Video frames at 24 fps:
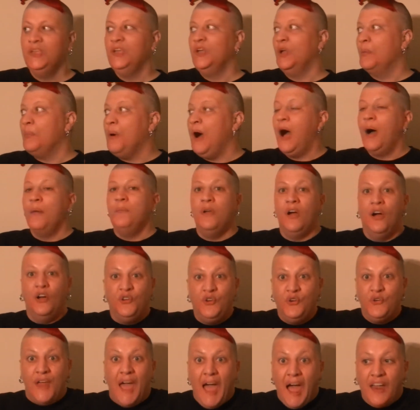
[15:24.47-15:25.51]
Your mom
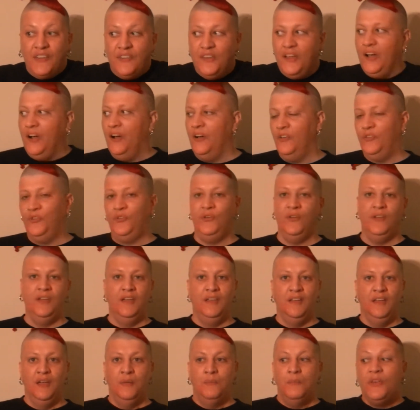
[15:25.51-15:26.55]
knows. Your dad knows.
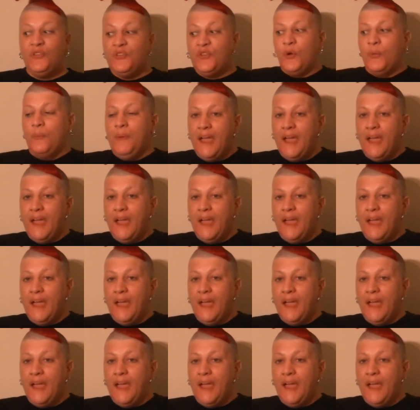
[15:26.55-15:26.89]
Mr.